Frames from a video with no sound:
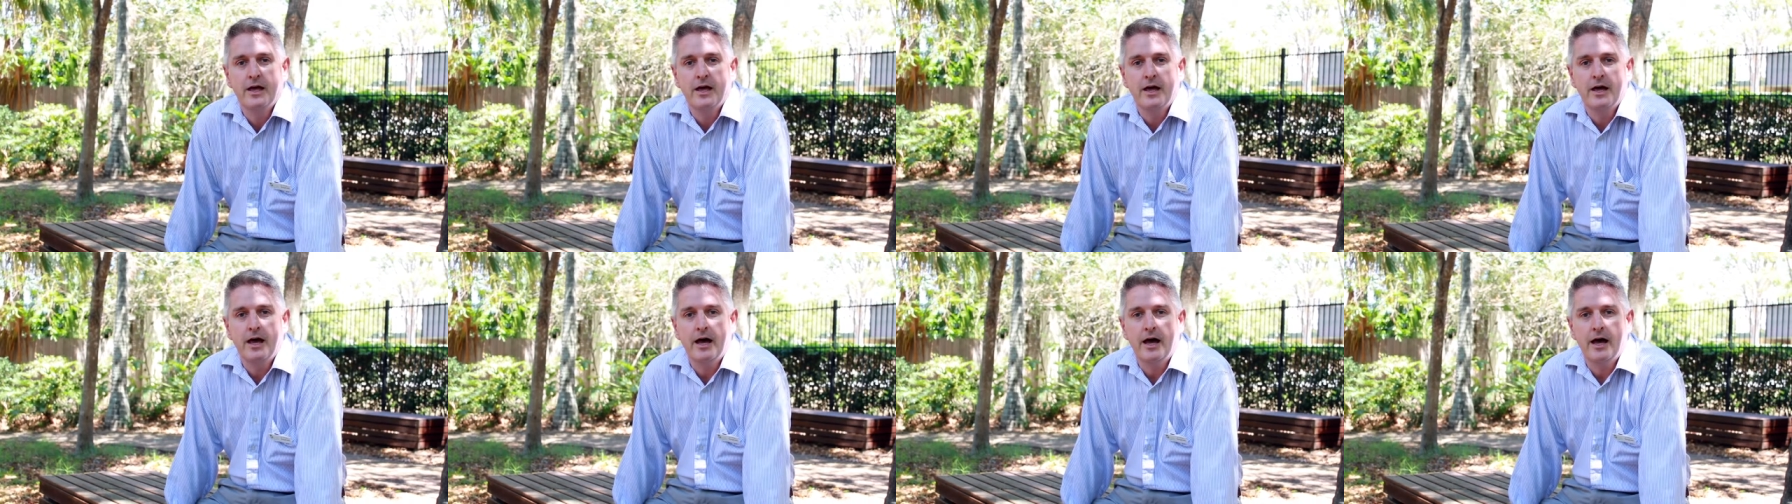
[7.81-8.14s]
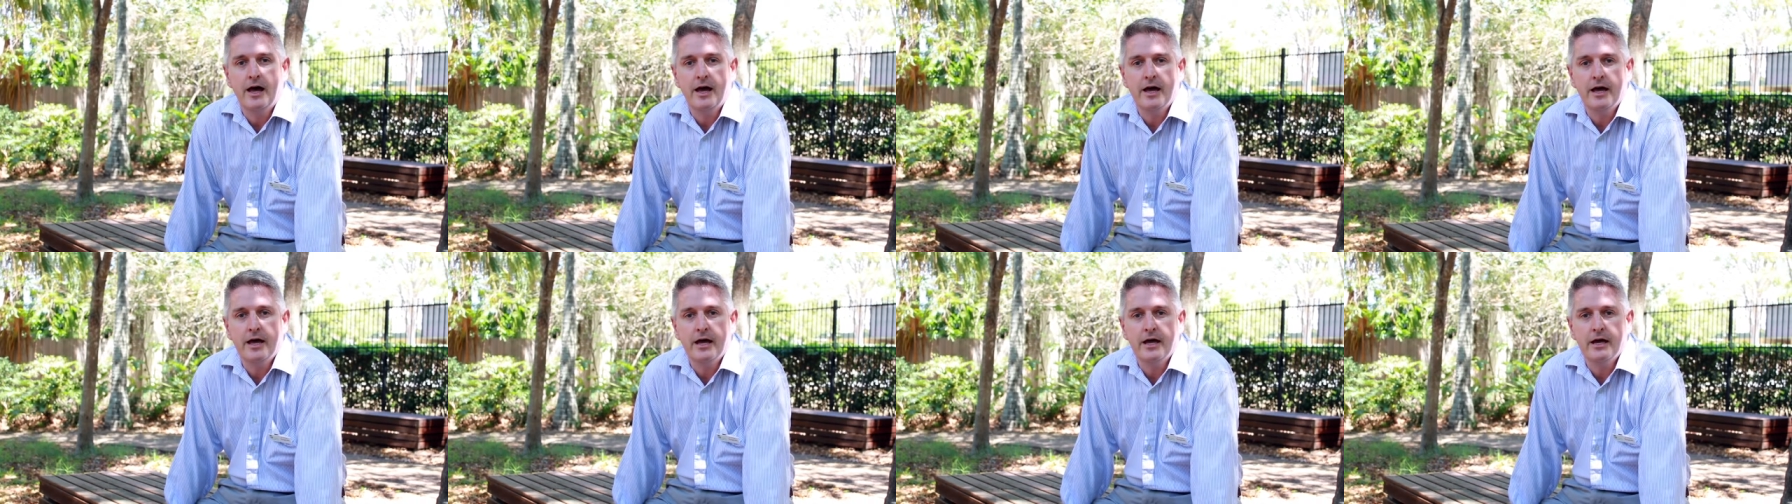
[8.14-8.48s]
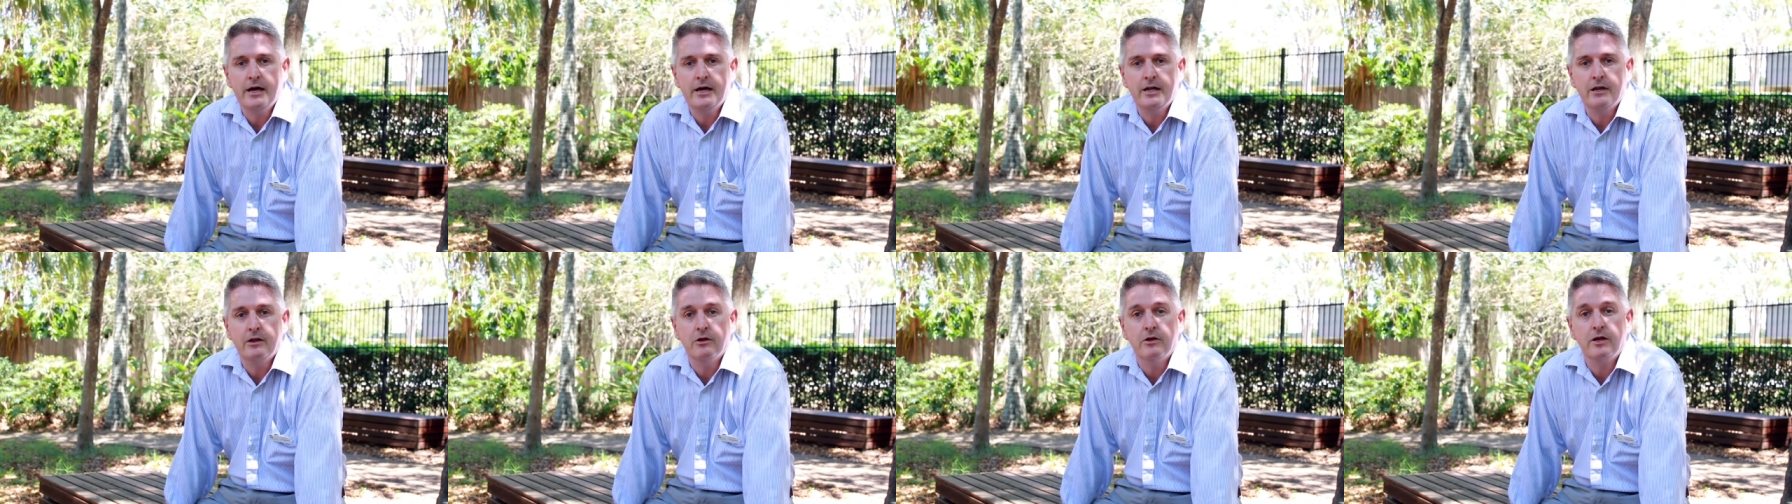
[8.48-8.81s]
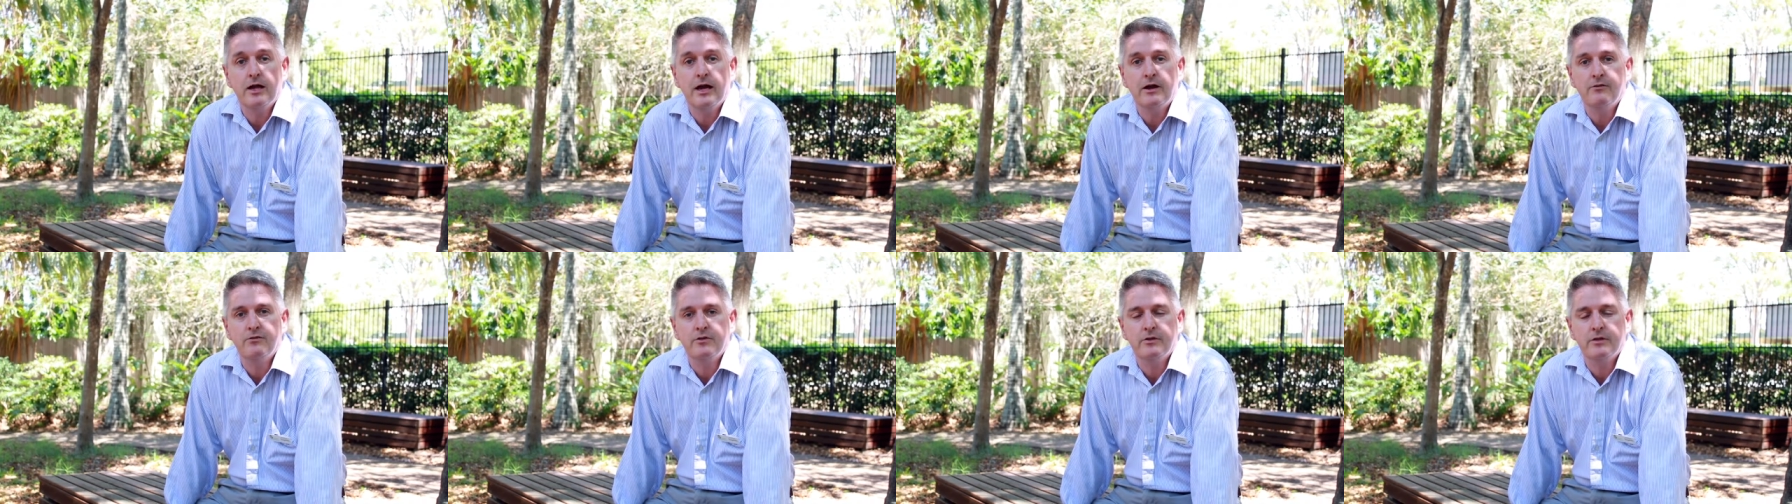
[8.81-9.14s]
I uh, look
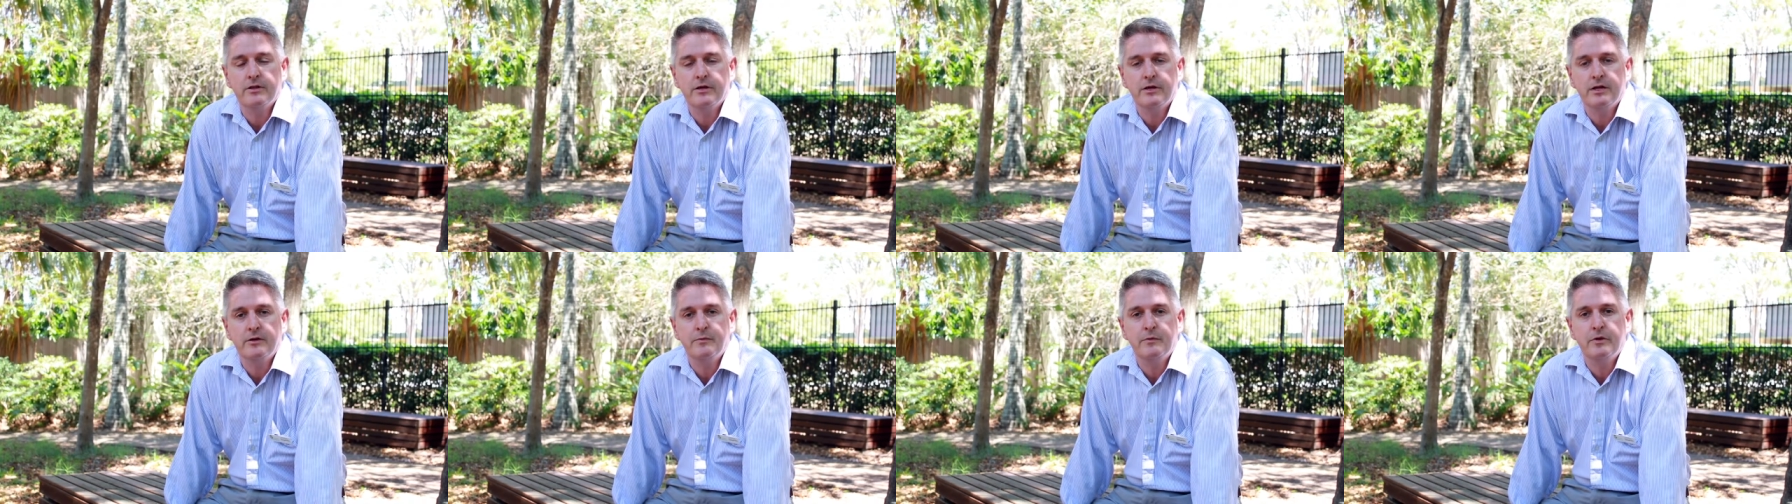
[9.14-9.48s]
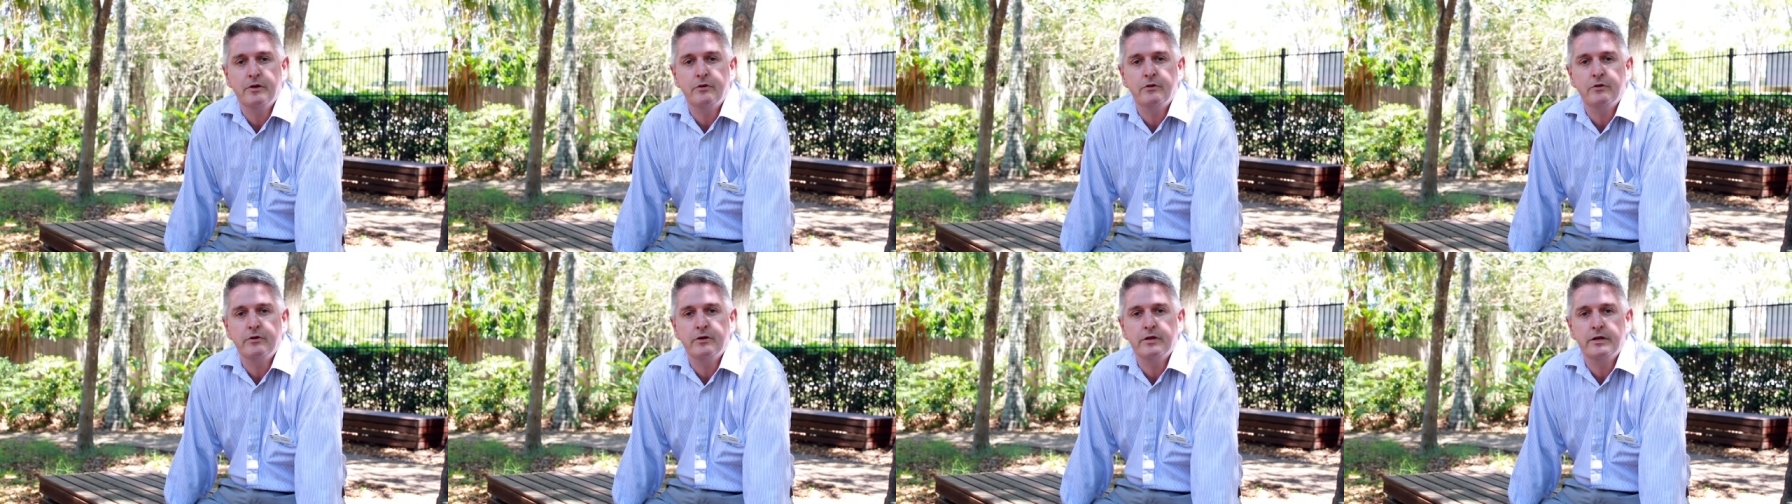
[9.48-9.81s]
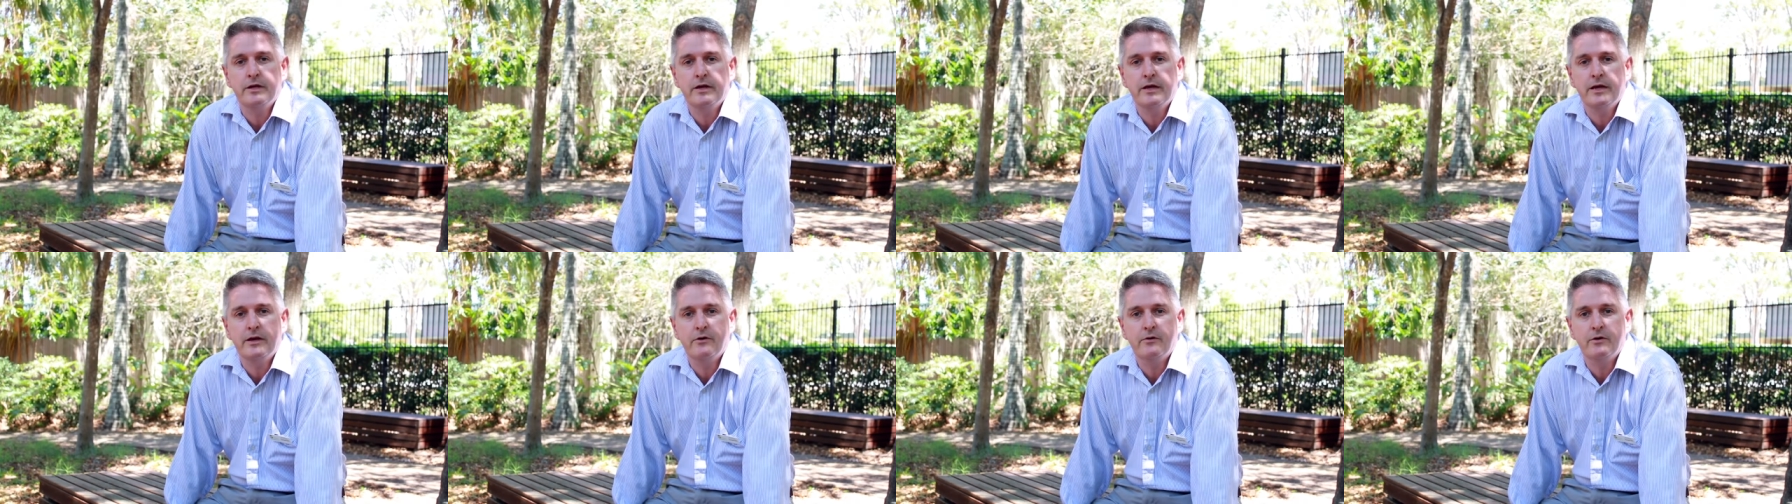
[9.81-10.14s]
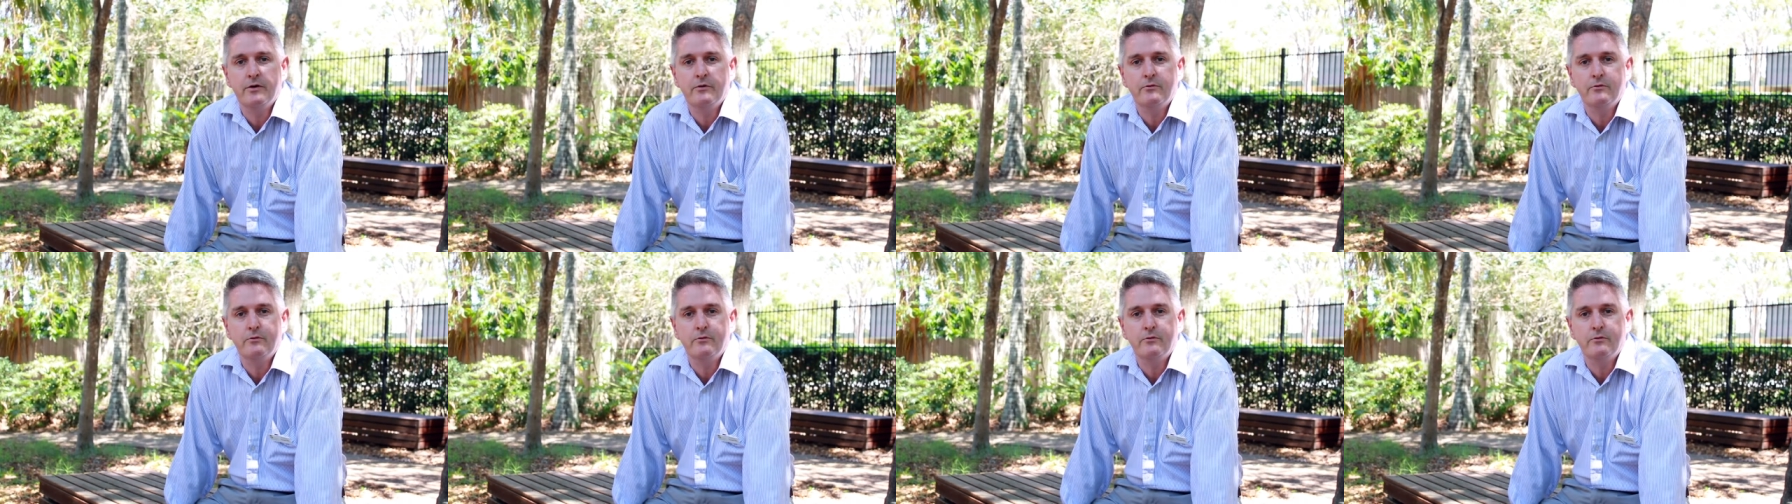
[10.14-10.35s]
after the community here at